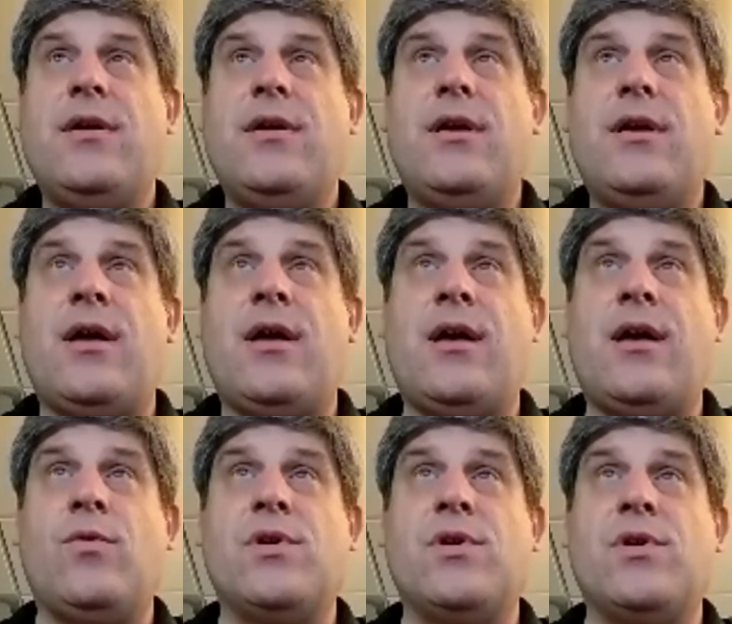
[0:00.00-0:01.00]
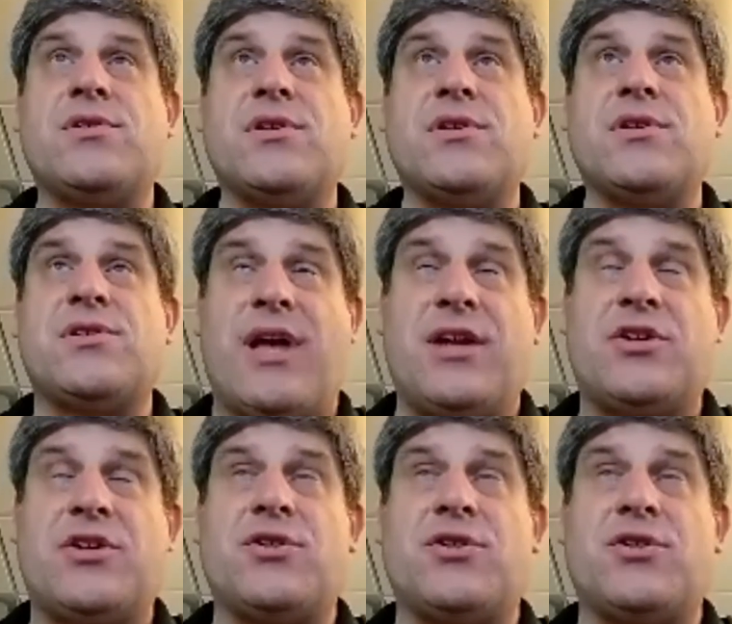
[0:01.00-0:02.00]
uh, was essential
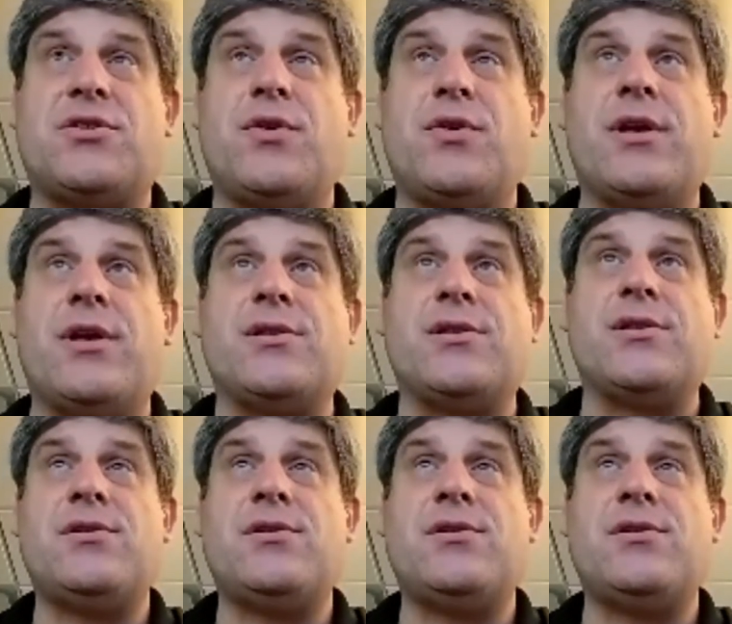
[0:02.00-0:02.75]
to his